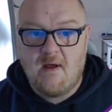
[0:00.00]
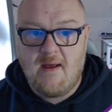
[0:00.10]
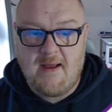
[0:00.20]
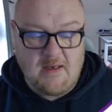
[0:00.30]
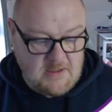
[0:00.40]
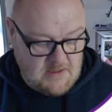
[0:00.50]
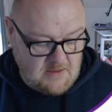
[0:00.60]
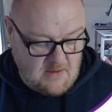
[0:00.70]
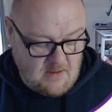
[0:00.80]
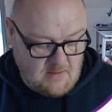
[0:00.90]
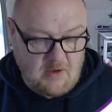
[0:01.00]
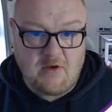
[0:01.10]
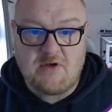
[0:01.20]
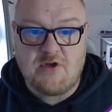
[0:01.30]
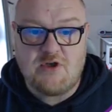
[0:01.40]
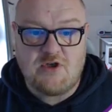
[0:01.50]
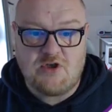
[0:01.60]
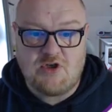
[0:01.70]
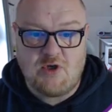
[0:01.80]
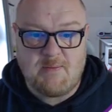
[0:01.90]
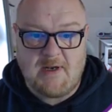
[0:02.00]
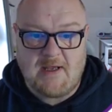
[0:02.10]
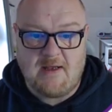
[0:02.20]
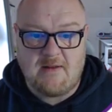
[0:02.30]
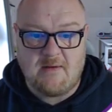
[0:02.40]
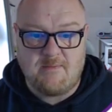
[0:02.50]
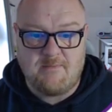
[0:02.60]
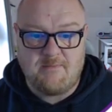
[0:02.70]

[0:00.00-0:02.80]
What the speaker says: and I'm going to duplicate them.